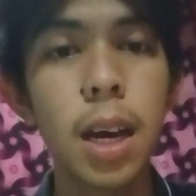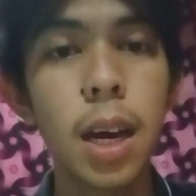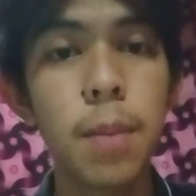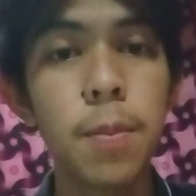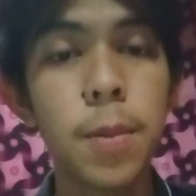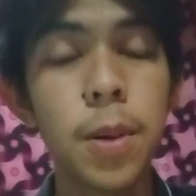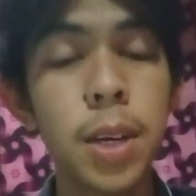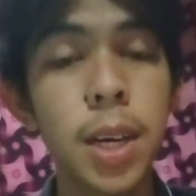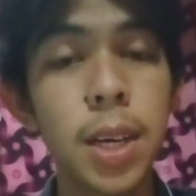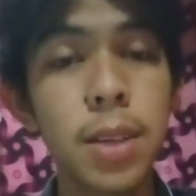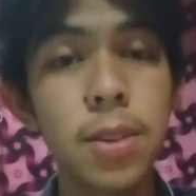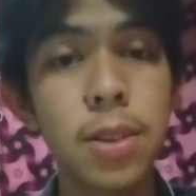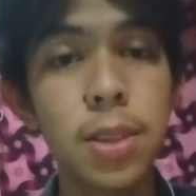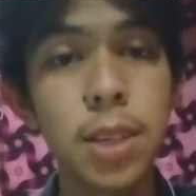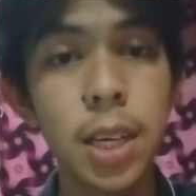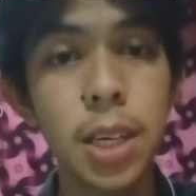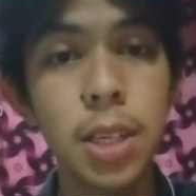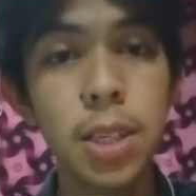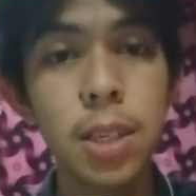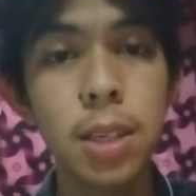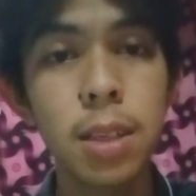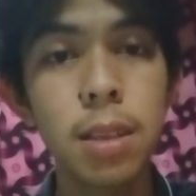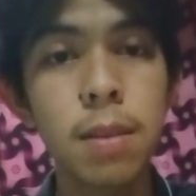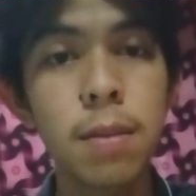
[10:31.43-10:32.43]

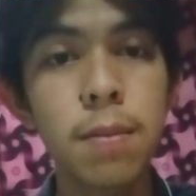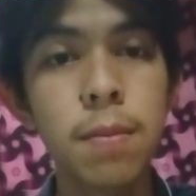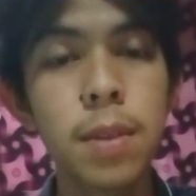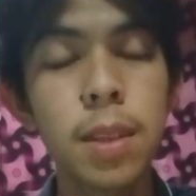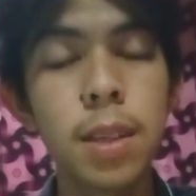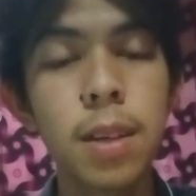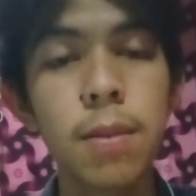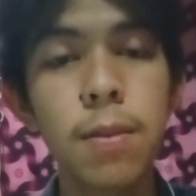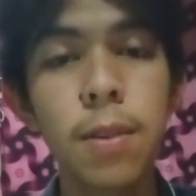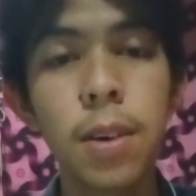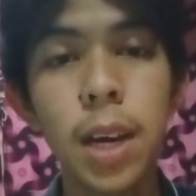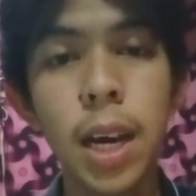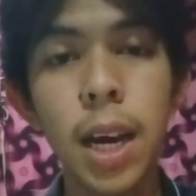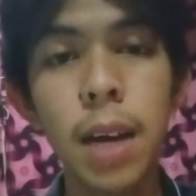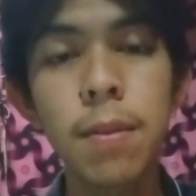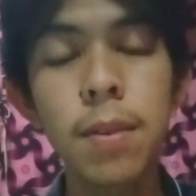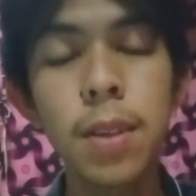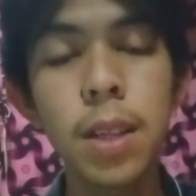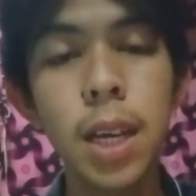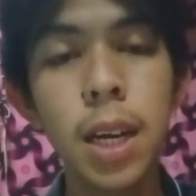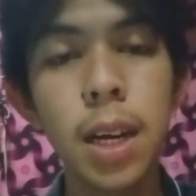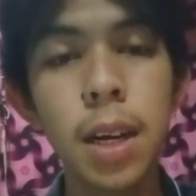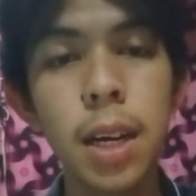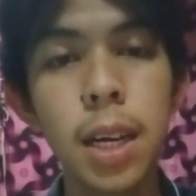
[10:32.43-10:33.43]
pronunciation,
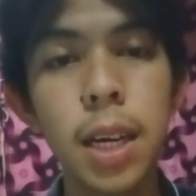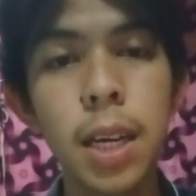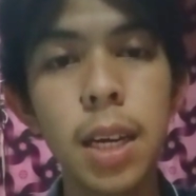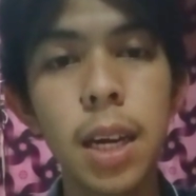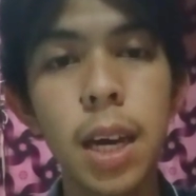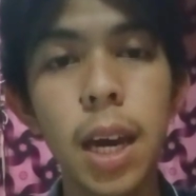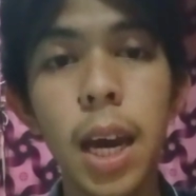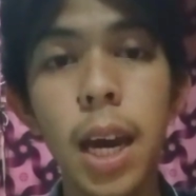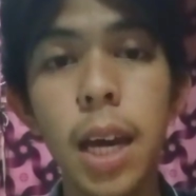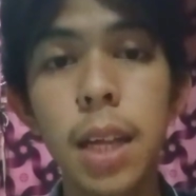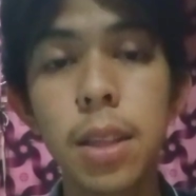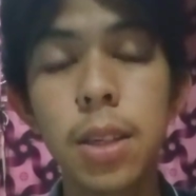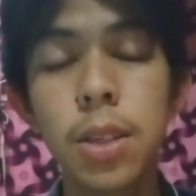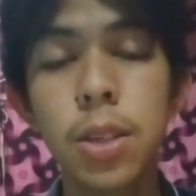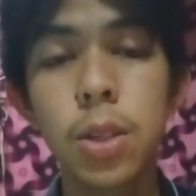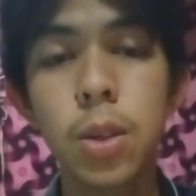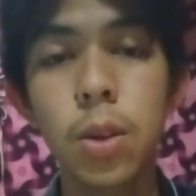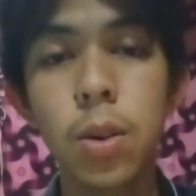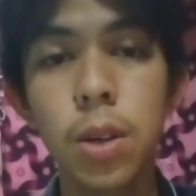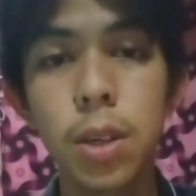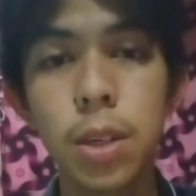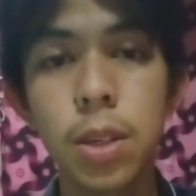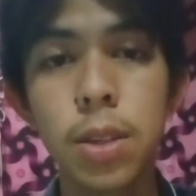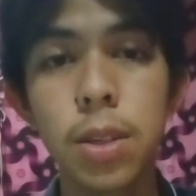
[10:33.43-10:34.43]
vocabulary, and
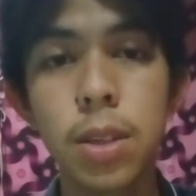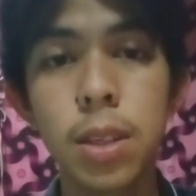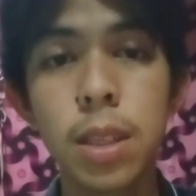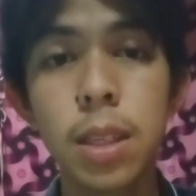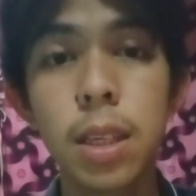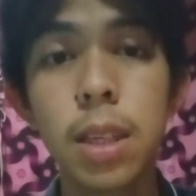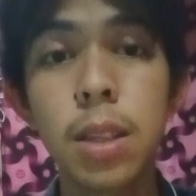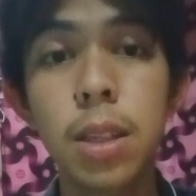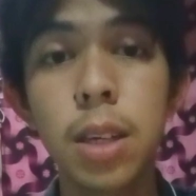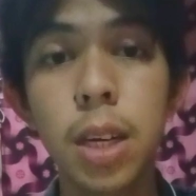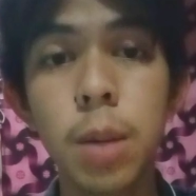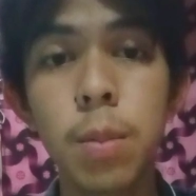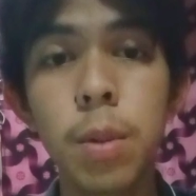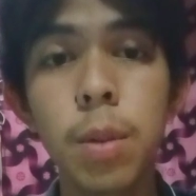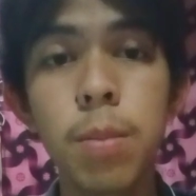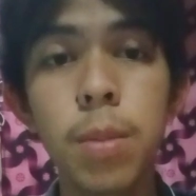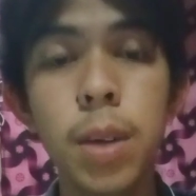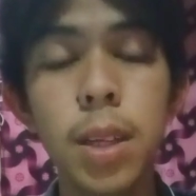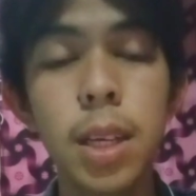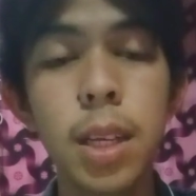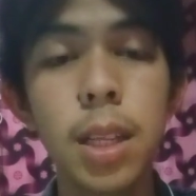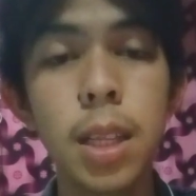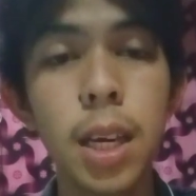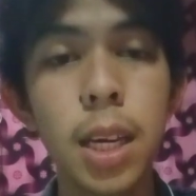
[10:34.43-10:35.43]
discourse determined by
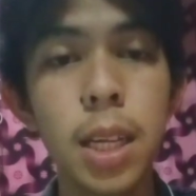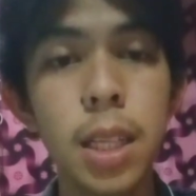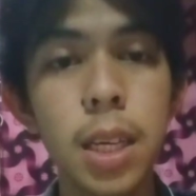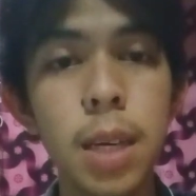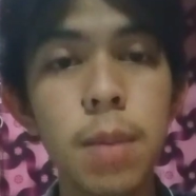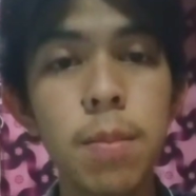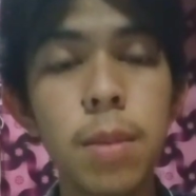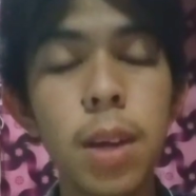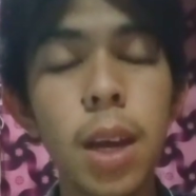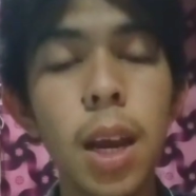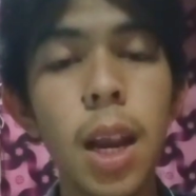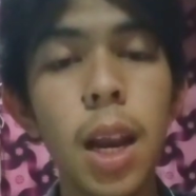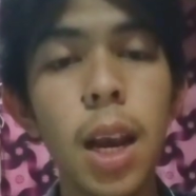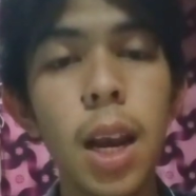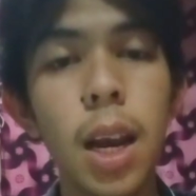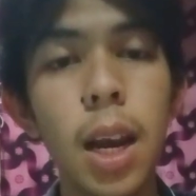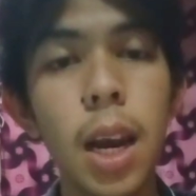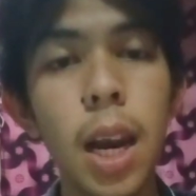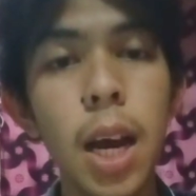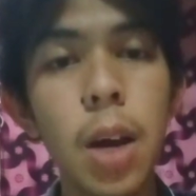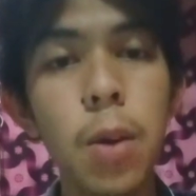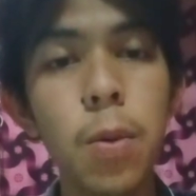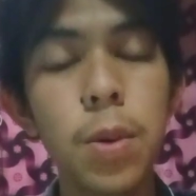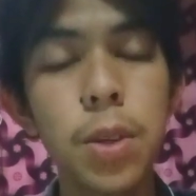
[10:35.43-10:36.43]
the native
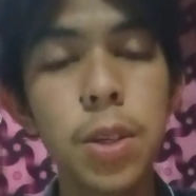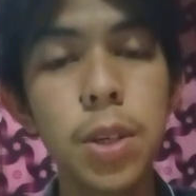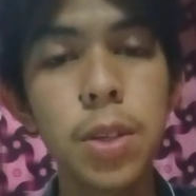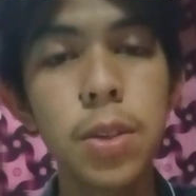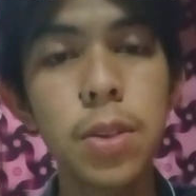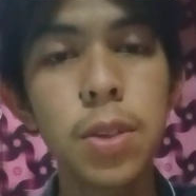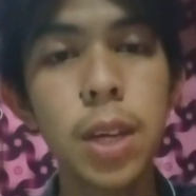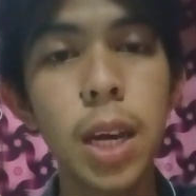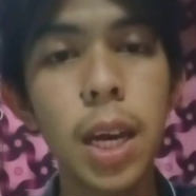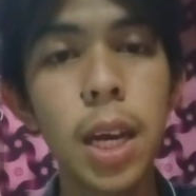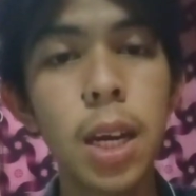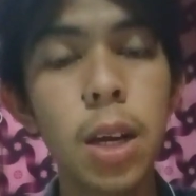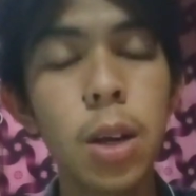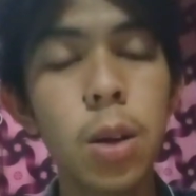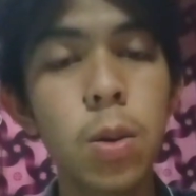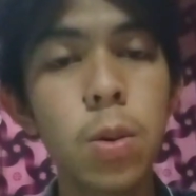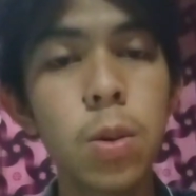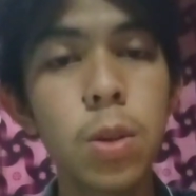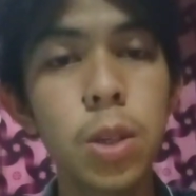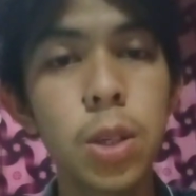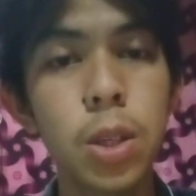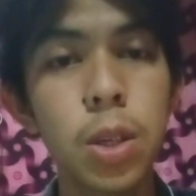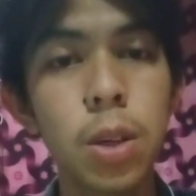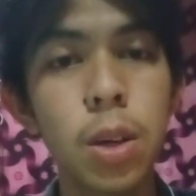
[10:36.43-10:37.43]
languages and
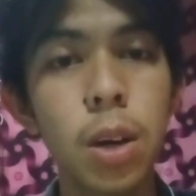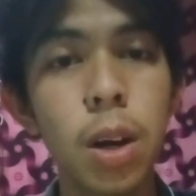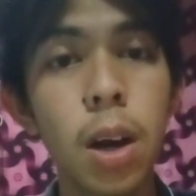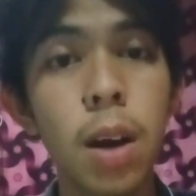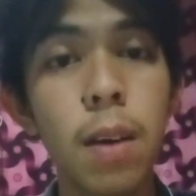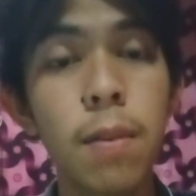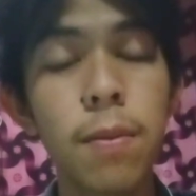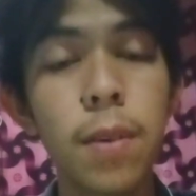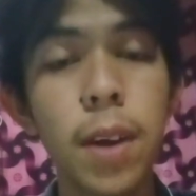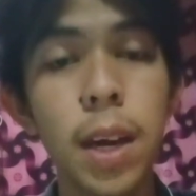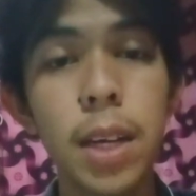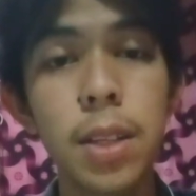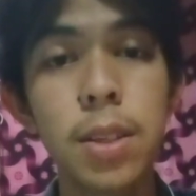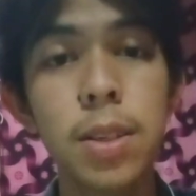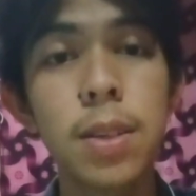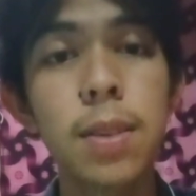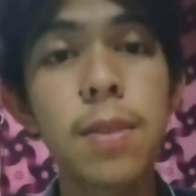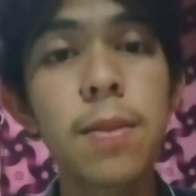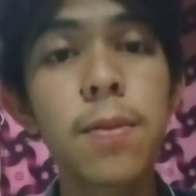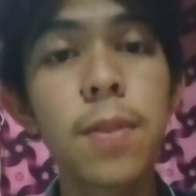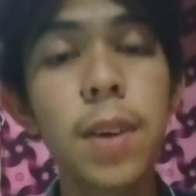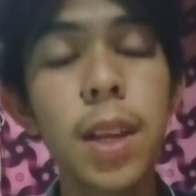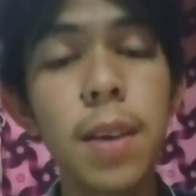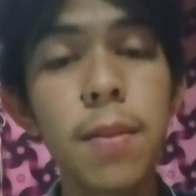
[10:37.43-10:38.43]
culture of its
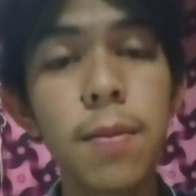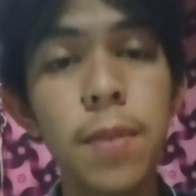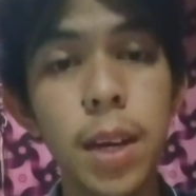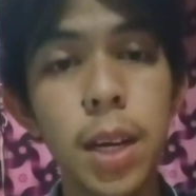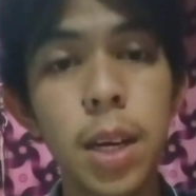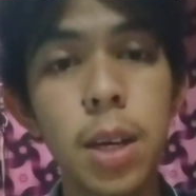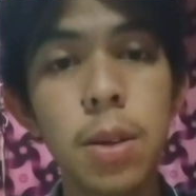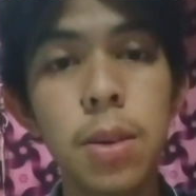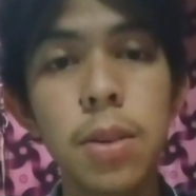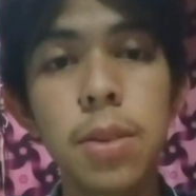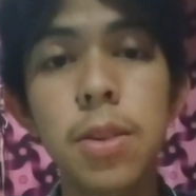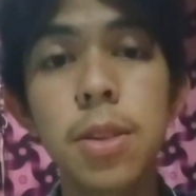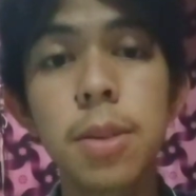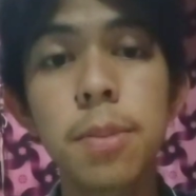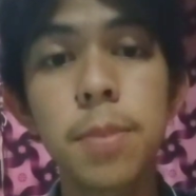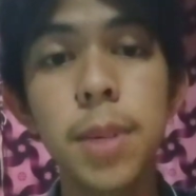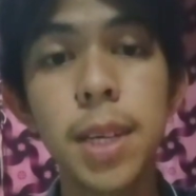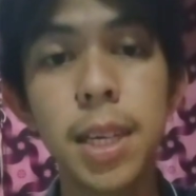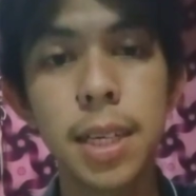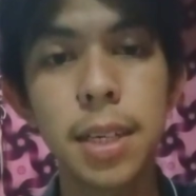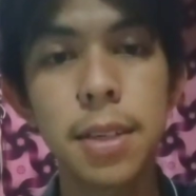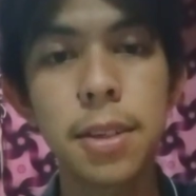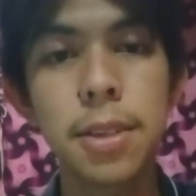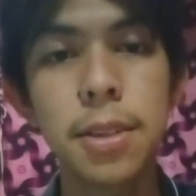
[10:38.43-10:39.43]
Filipino
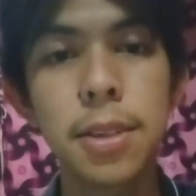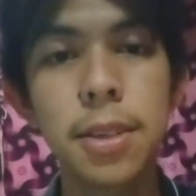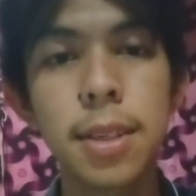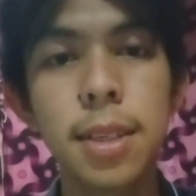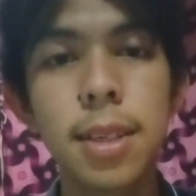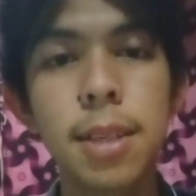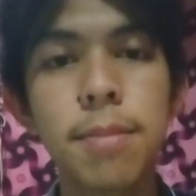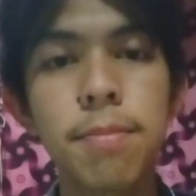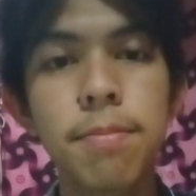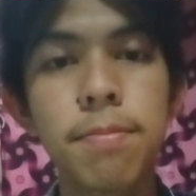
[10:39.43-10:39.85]
speakers.